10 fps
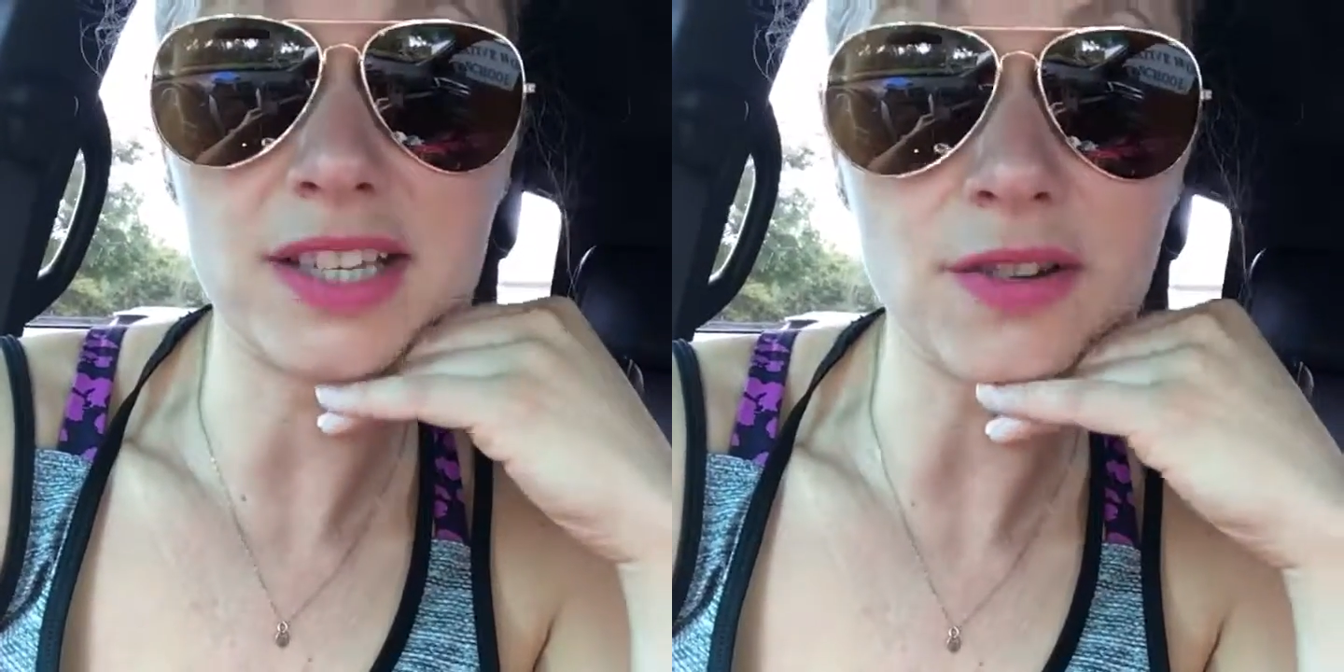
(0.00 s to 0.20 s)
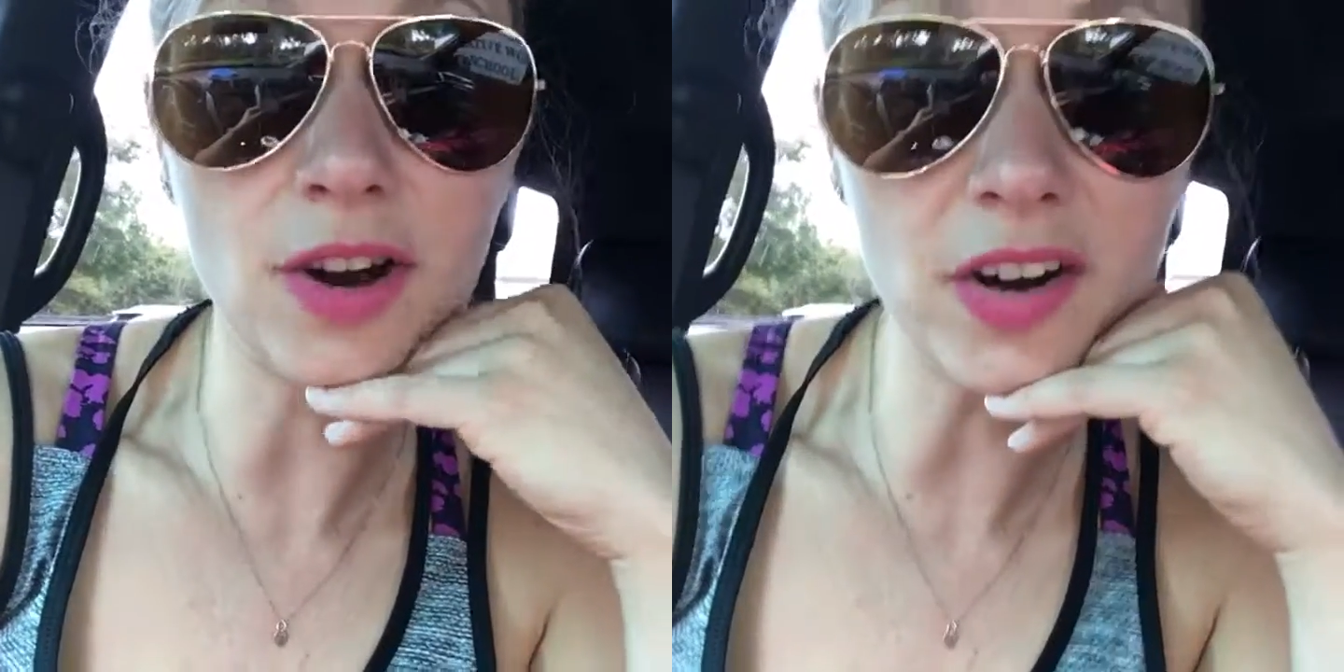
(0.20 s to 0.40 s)

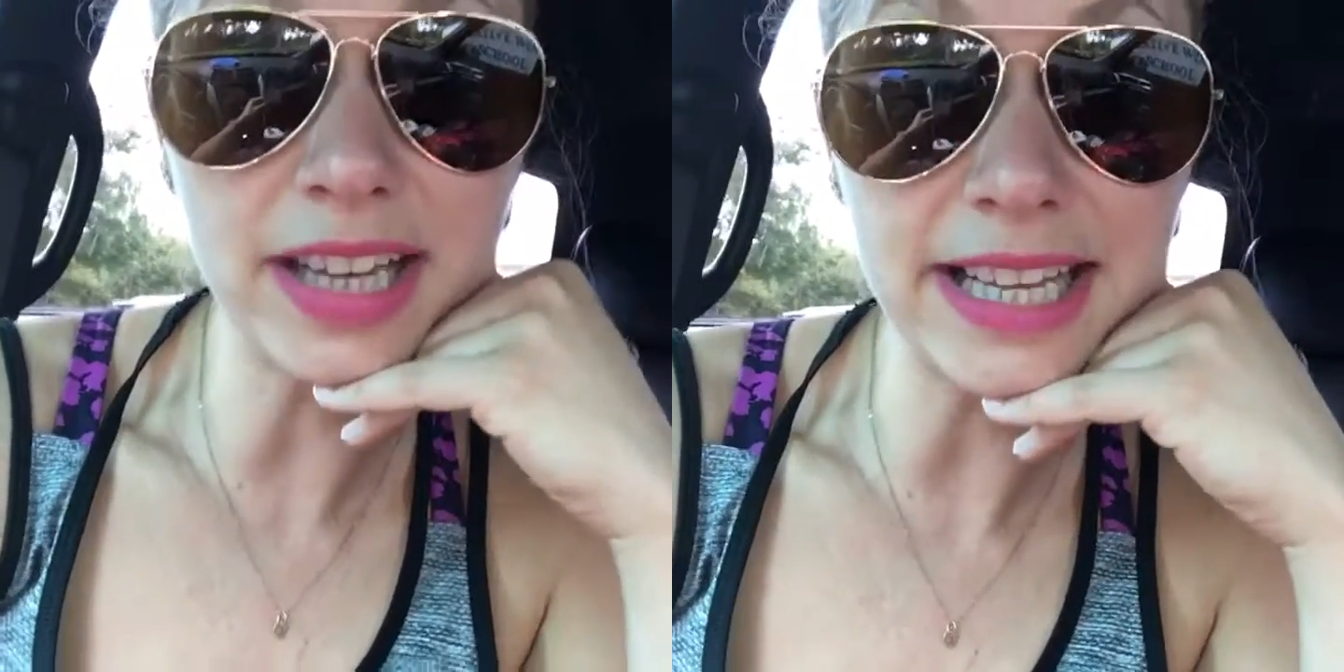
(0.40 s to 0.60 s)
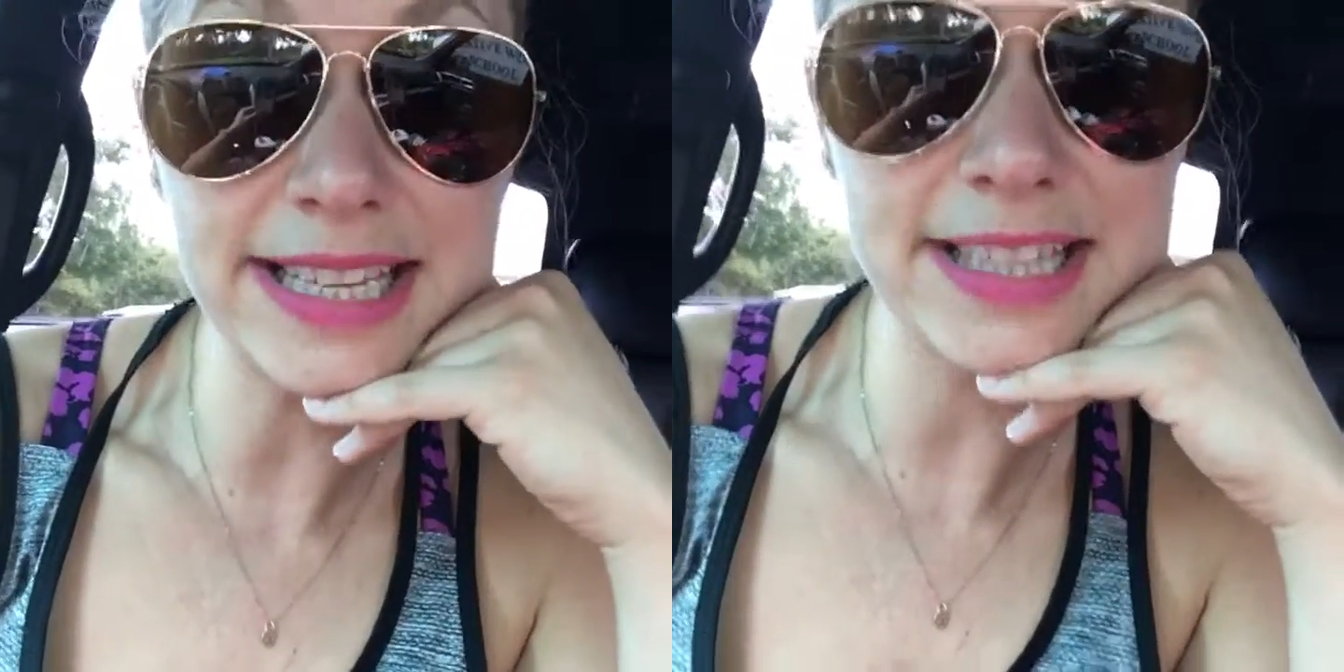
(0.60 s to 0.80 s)
So hurry,
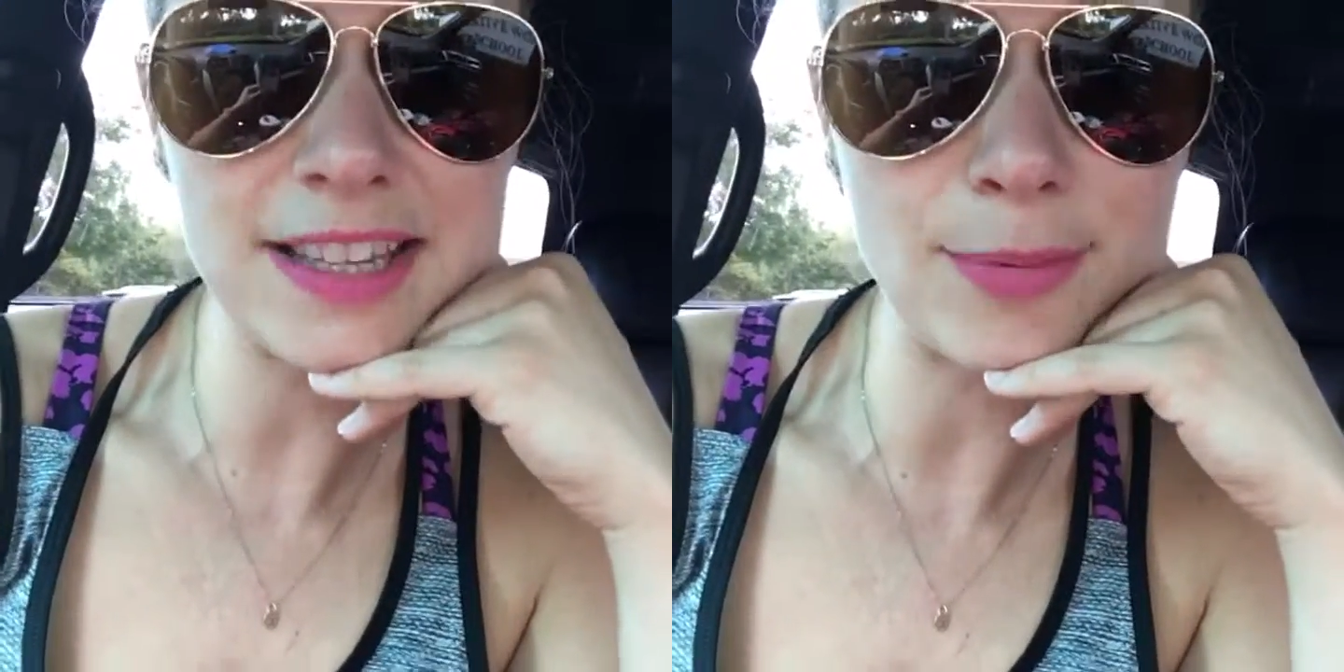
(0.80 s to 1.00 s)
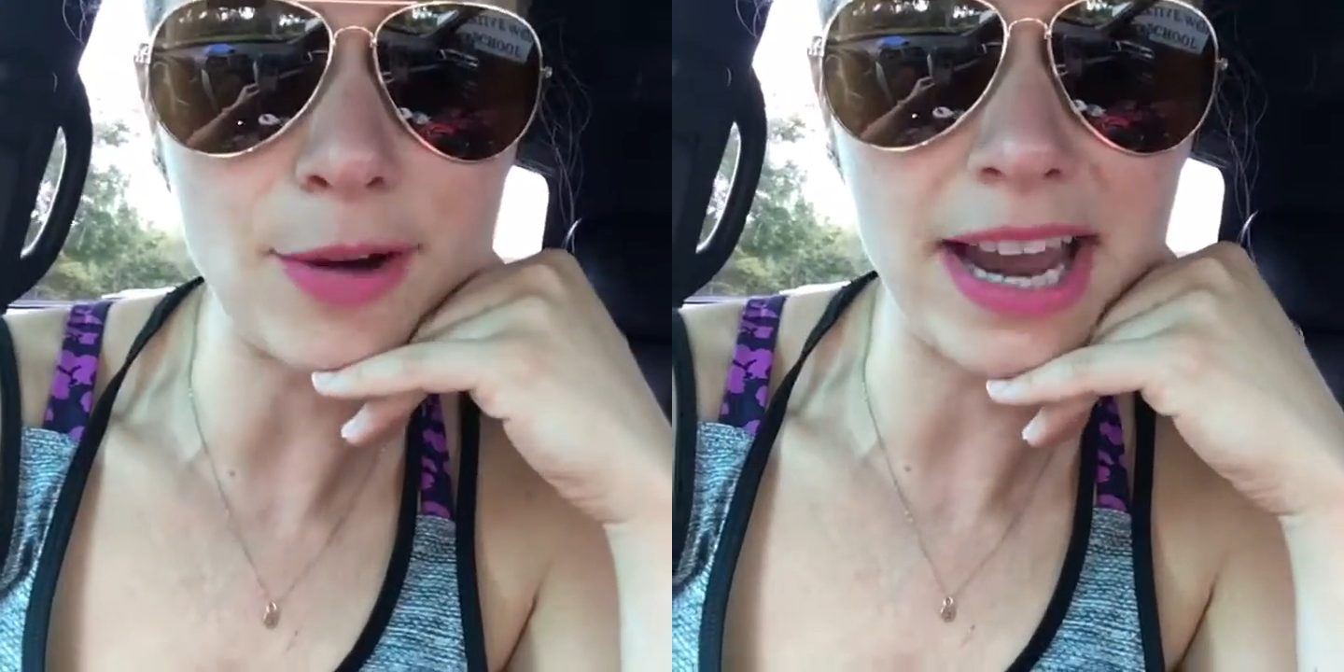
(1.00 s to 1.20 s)
let's get to
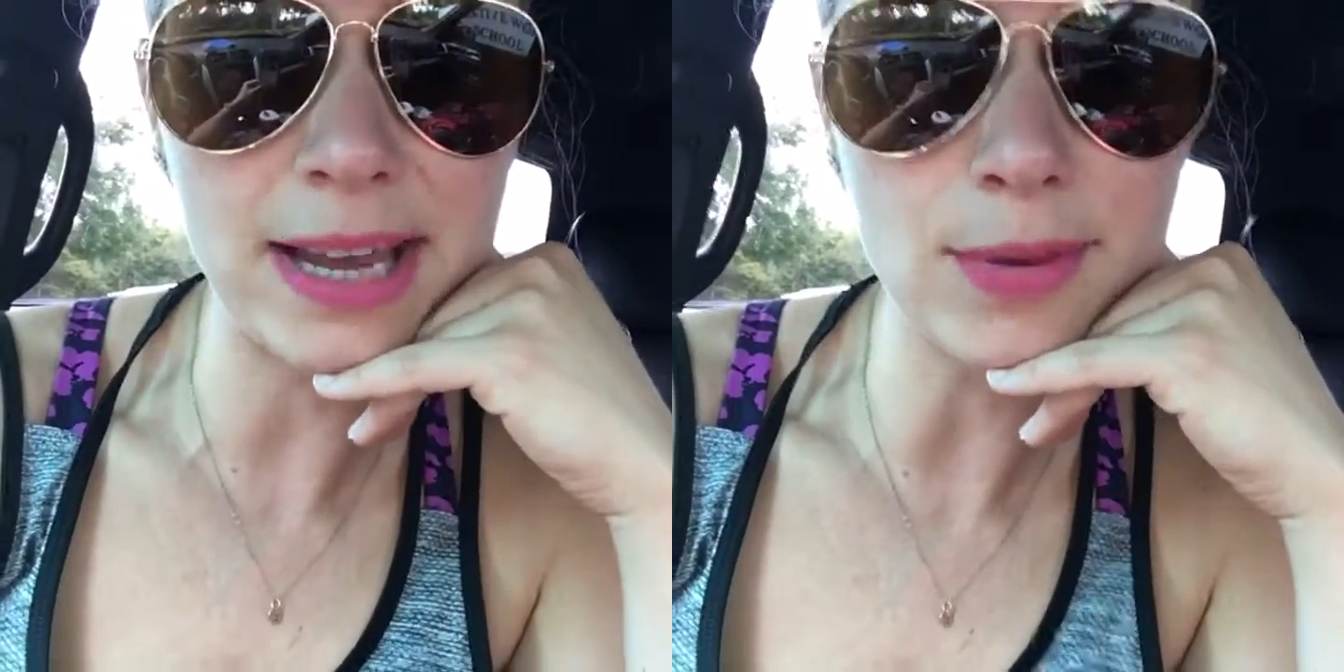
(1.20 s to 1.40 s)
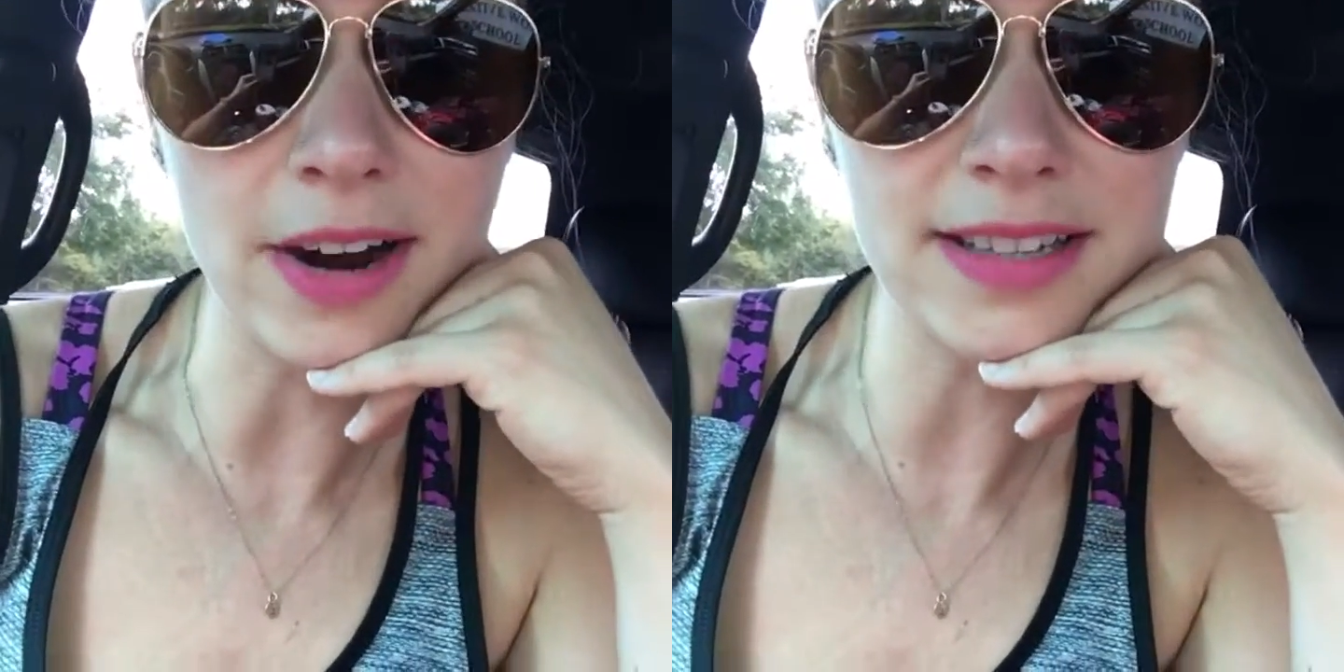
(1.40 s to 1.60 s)
the
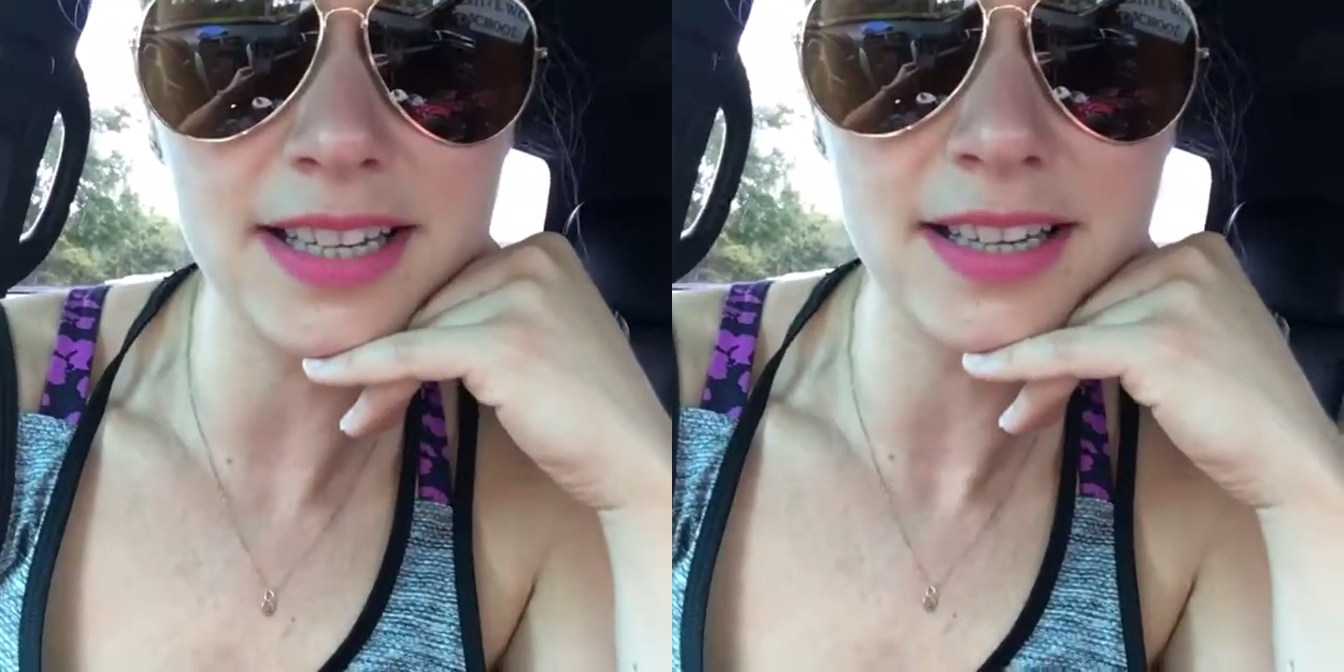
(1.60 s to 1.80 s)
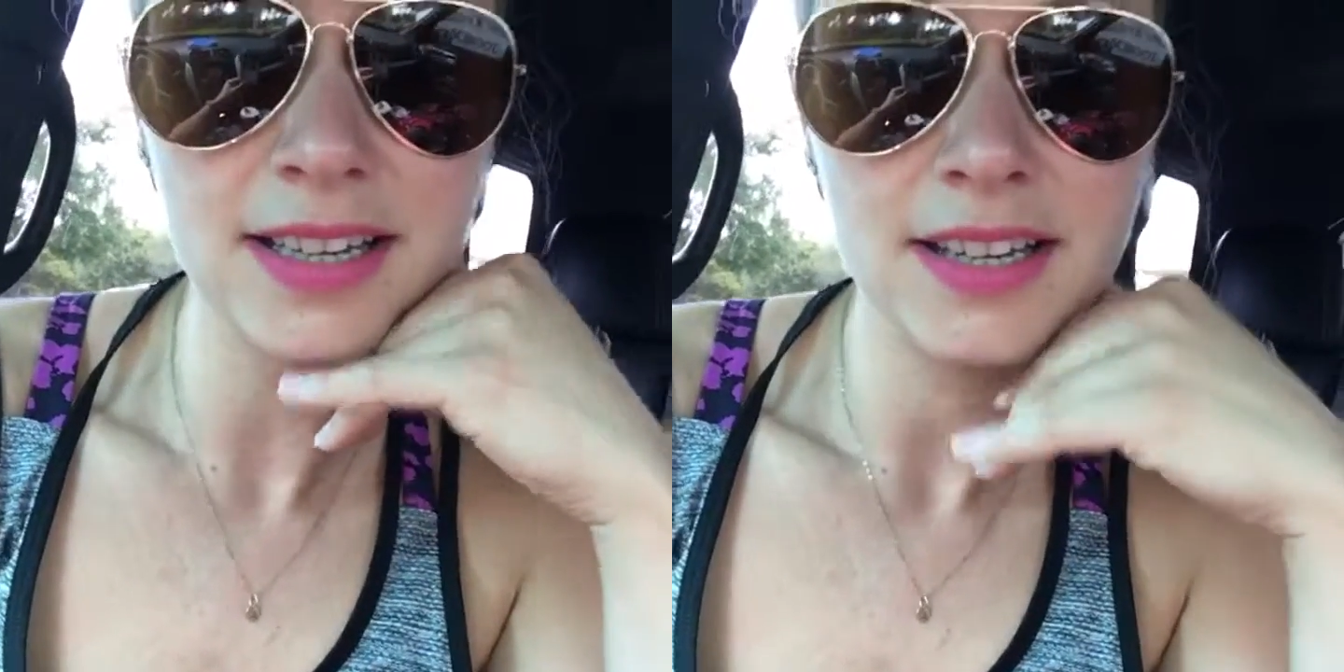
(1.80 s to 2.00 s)
praying part